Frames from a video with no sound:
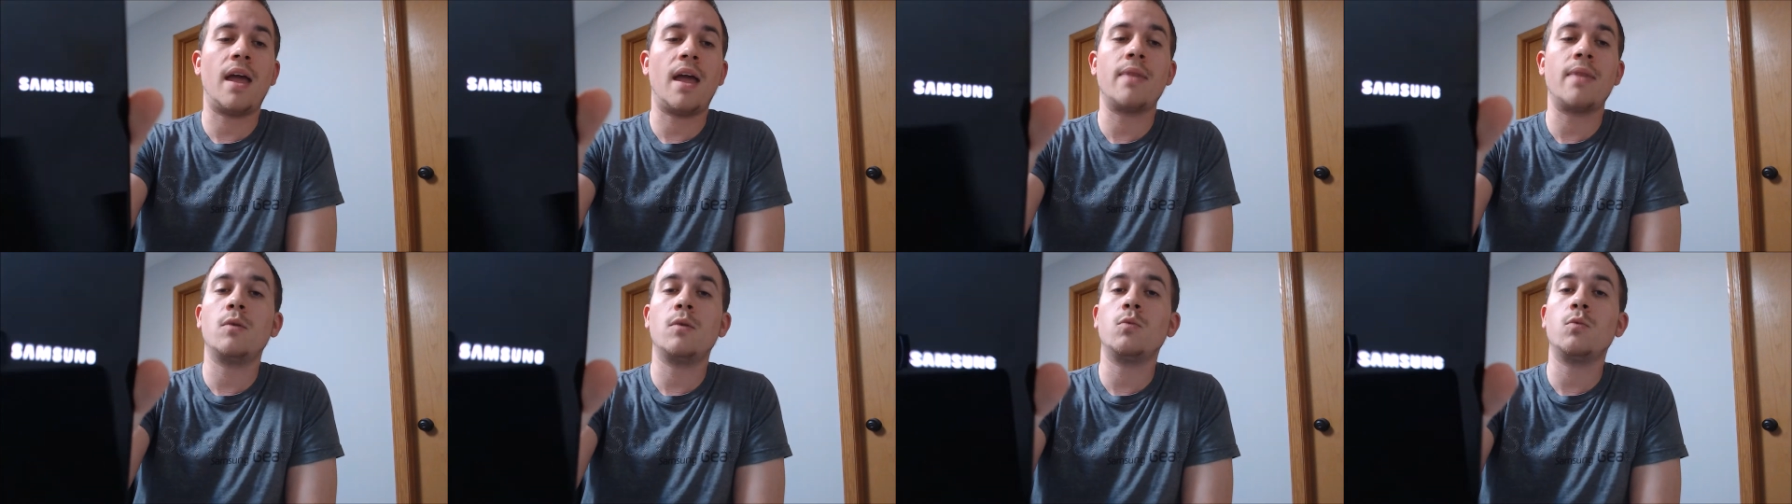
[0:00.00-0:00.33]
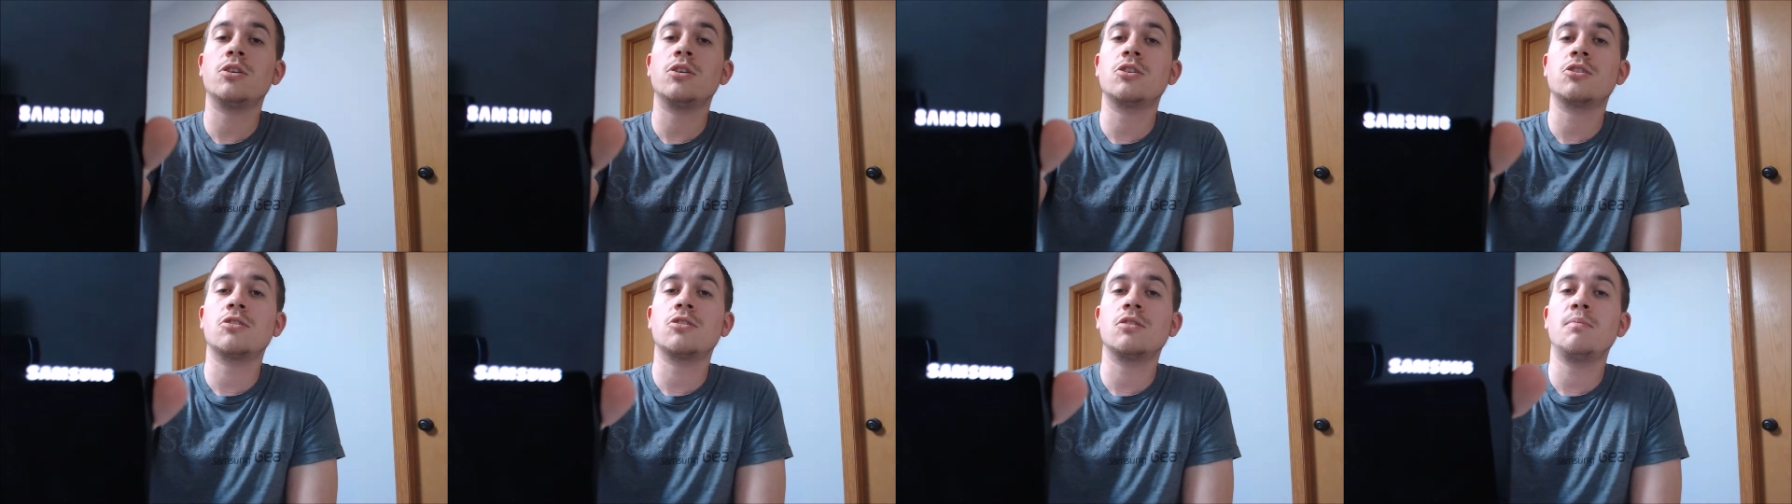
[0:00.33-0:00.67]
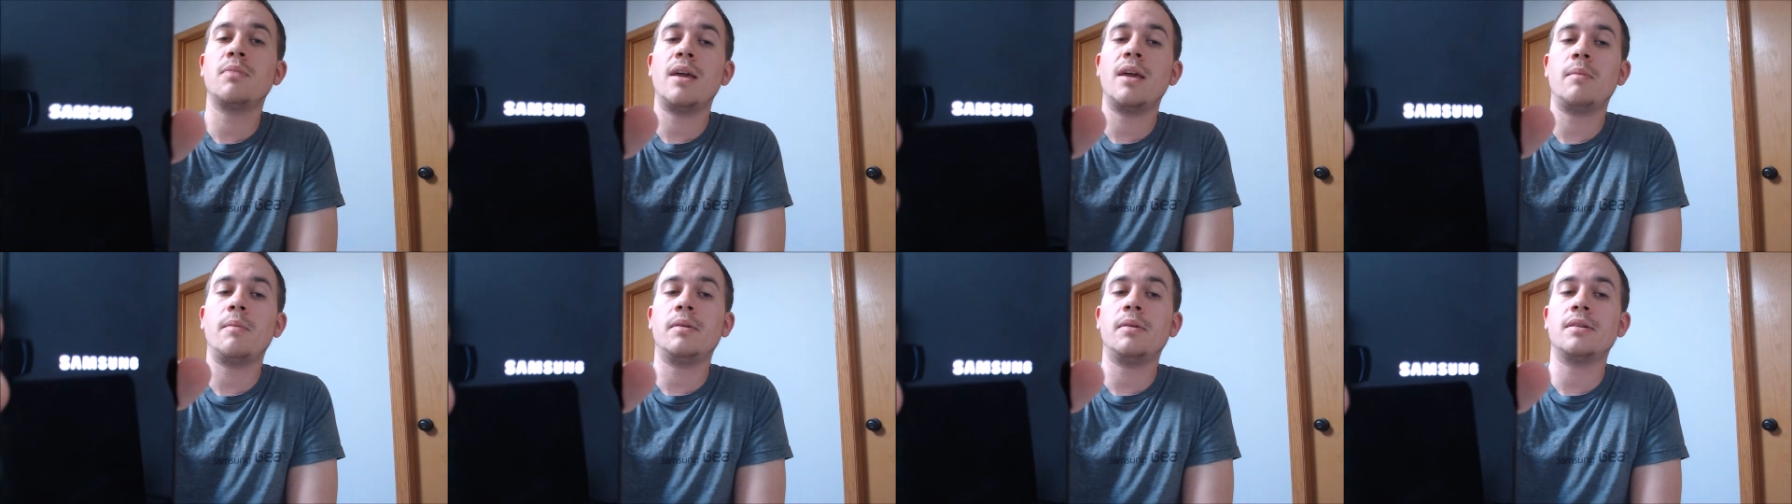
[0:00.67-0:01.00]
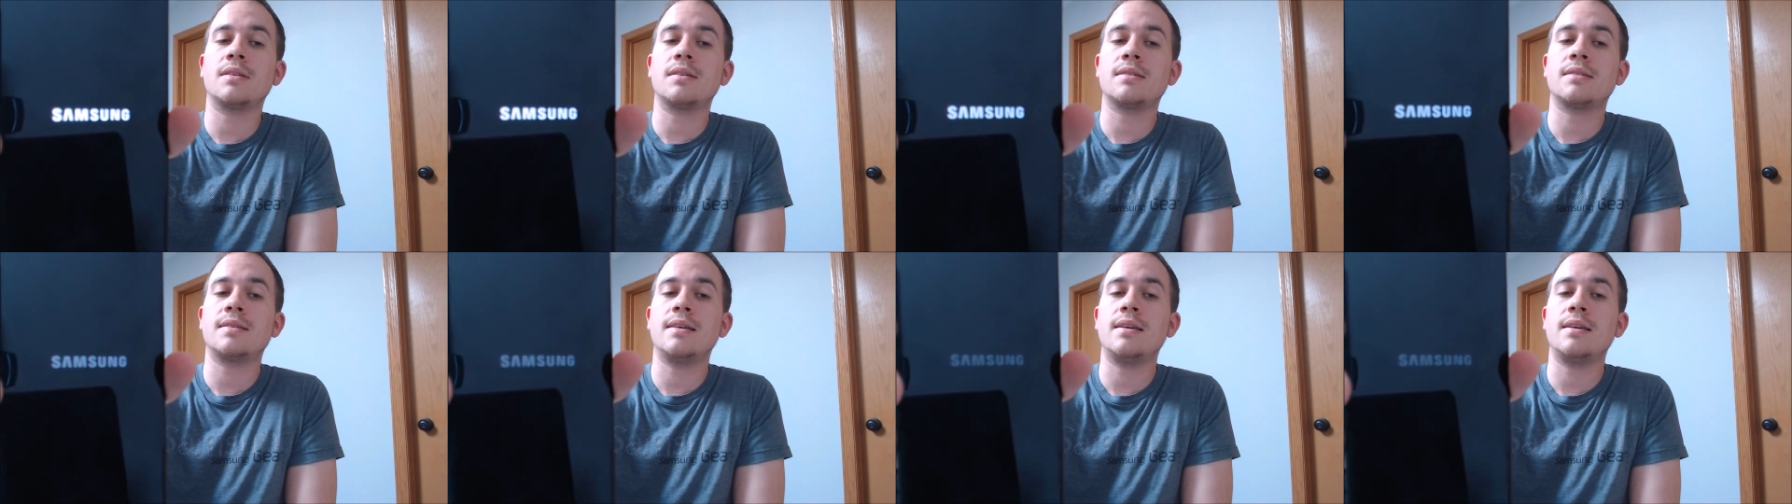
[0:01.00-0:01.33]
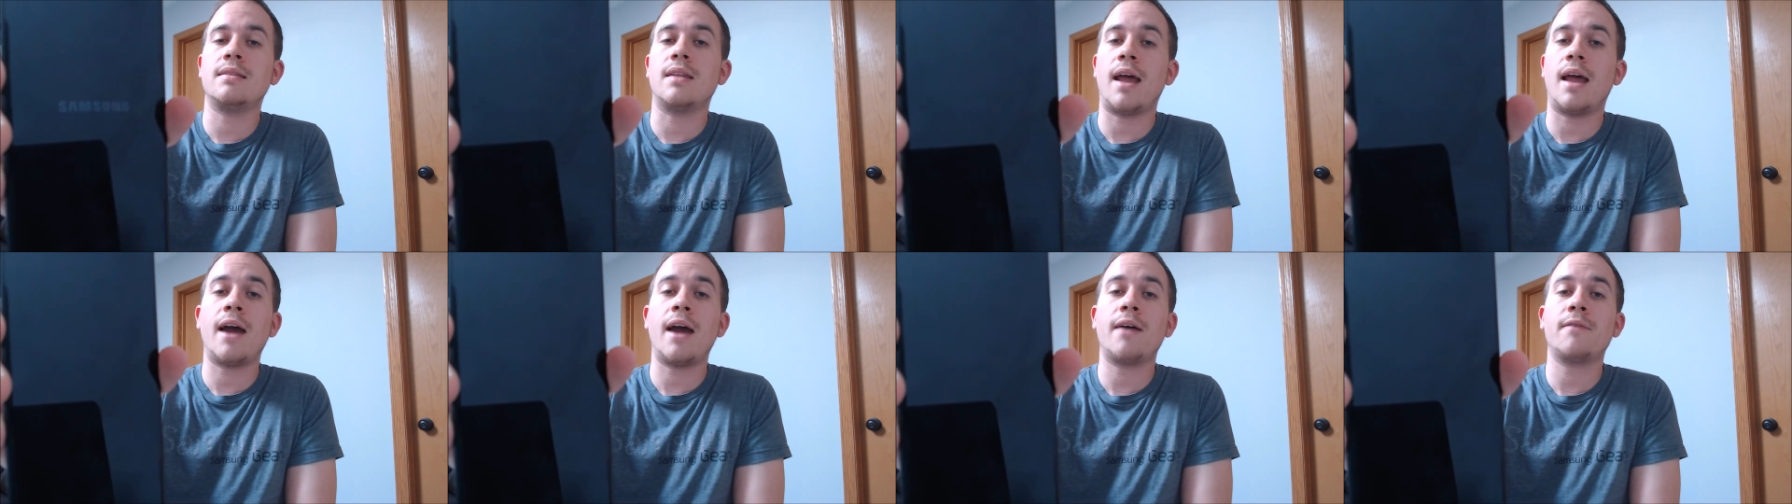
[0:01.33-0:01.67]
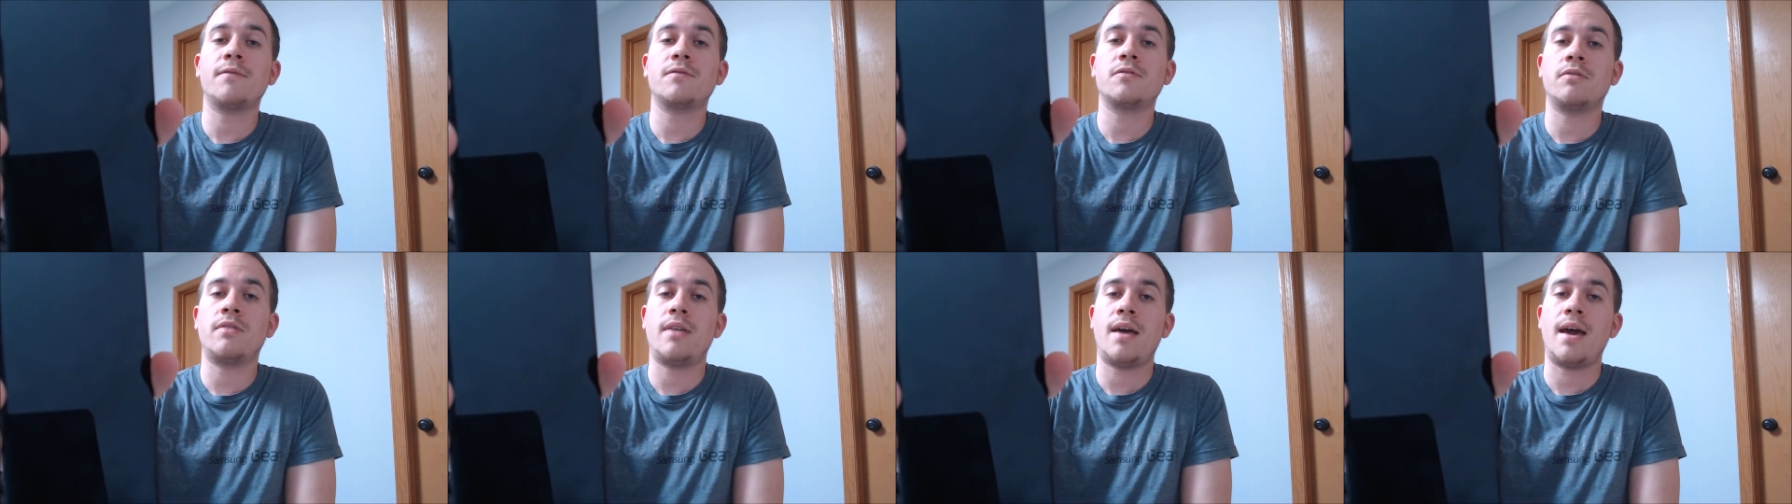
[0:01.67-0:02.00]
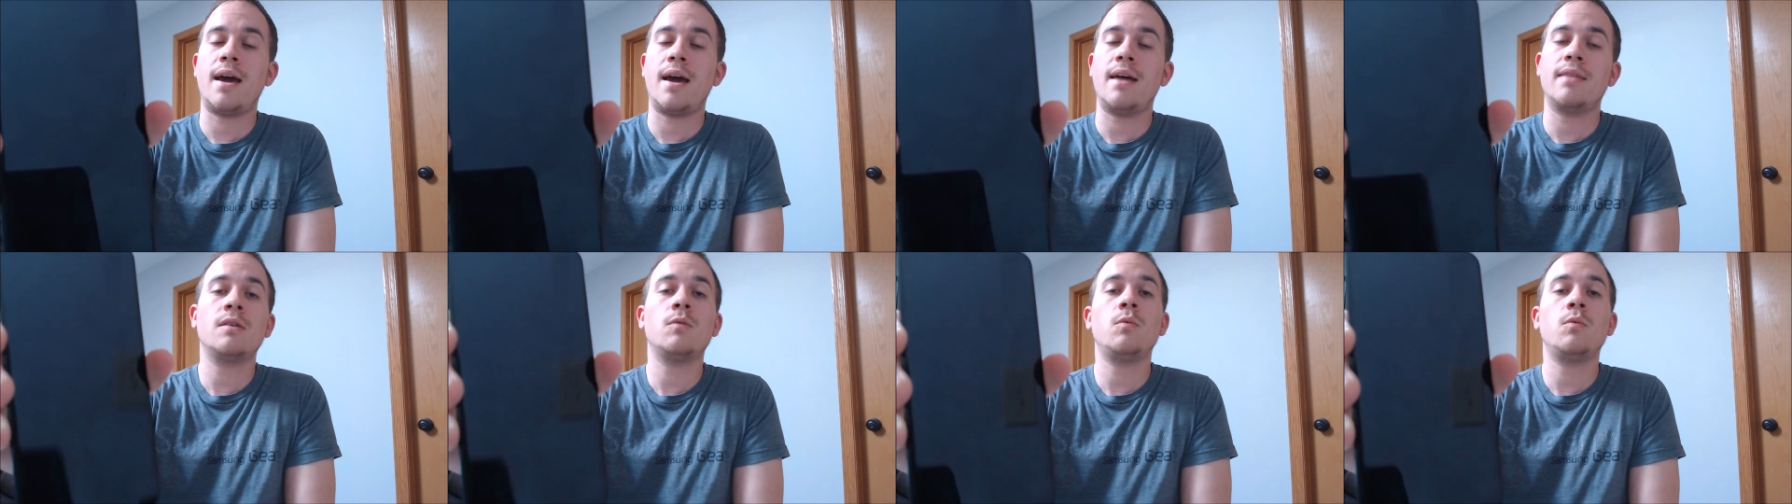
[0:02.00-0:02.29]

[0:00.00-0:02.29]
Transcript: and then we should be able to see that after that,